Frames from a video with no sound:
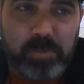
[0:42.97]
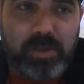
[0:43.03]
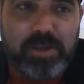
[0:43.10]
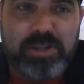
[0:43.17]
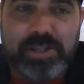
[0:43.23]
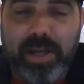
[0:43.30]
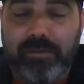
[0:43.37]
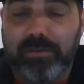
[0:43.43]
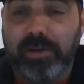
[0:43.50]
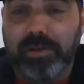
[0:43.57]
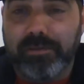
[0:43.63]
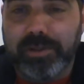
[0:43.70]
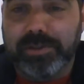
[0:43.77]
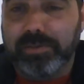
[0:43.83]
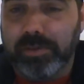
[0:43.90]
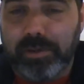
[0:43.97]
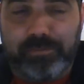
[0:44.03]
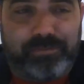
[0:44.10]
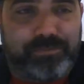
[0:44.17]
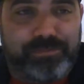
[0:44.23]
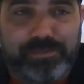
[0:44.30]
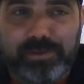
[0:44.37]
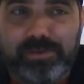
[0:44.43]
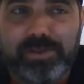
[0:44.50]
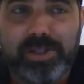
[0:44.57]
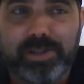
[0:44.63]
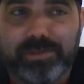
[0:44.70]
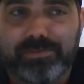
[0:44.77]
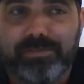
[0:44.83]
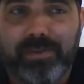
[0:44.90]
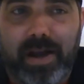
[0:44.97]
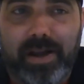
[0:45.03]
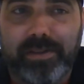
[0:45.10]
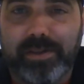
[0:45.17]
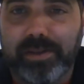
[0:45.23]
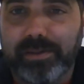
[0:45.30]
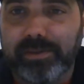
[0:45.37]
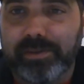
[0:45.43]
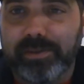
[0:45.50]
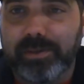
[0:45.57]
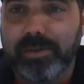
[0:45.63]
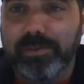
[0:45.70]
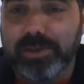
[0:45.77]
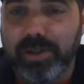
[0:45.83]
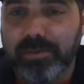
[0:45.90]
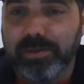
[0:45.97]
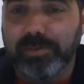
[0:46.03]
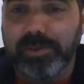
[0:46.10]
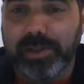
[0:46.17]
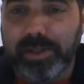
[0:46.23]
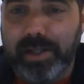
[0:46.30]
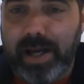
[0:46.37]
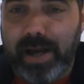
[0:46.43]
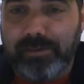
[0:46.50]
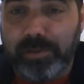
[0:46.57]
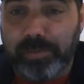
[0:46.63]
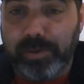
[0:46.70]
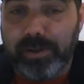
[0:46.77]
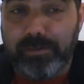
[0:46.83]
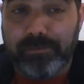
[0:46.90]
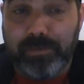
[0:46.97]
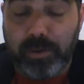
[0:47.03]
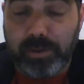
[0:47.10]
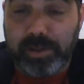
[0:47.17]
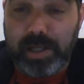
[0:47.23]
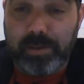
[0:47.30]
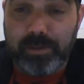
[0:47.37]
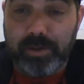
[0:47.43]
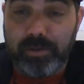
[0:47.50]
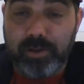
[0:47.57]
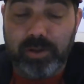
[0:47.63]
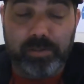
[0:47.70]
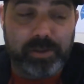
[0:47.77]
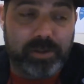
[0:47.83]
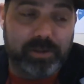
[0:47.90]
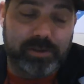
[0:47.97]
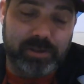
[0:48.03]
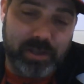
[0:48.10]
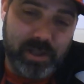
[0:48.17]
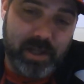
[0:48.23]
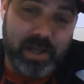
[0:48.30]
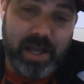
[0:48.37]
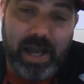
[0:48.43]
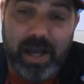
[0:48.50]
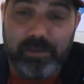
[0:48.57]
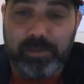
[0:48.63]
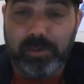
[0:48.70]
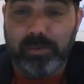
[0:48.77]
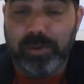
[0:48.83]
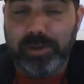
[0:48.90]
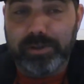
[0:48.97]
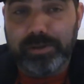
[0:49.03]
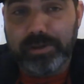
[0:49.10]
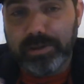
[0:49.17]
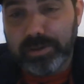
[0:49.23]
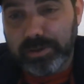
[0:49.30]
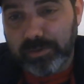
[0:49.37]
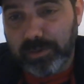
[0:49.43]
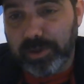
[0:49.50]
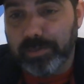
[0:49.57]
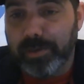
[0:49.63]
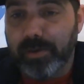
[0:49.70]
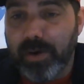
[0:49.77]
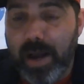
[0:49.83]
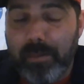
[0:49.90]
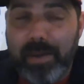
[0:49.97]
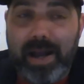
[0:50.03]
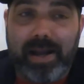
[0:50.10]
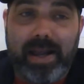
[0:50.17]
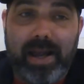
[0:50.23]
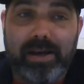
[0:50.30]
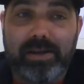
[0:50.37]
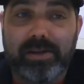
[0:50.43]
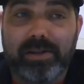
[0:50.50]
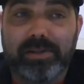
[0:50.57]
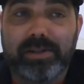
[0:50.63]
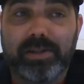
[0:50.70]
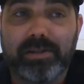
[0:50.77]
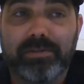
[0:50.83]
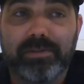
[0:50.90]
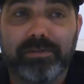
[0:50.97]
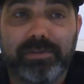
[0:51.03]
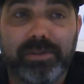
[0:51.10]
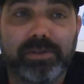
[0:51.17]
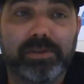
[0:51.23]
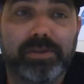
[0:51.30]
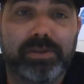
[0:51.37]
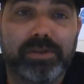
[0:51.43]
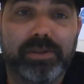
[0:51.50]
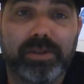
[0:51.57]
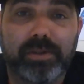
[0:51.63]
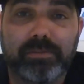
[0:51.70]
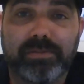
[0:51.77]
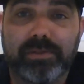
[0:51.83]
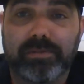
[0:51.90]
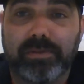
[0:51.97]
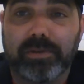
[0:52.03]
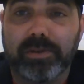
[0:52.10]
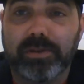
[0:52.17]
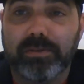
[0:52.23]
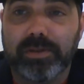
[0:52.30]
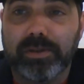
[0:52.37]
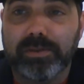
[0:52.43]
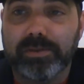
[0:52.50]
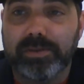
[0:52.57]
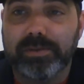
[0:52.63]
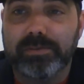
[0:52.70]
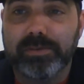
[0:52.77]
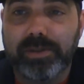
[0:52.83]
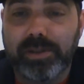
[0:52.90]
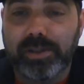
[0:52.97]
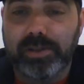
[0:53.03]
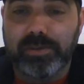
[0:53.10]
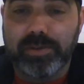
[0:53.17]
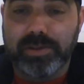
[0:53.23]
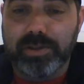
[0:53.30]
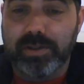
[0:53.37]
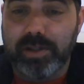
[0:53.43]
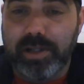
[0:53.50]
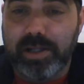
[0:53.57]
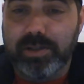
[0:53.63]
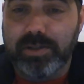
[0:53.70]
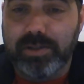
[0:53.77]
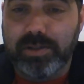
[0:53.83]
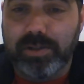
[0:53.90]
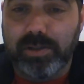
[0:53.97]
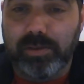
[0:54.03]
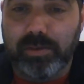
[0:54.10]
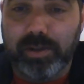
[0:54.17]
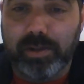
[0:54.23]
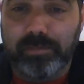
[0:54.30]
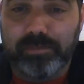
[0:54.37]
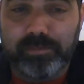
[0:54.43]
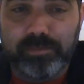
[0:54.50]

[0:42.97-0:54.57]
several of us were just fine that it was over and we did not have to play a fourth game in a row, because had we won, we'd have been right back at it on a different field for four in a row. And when you get to a certain age, you just don't want to,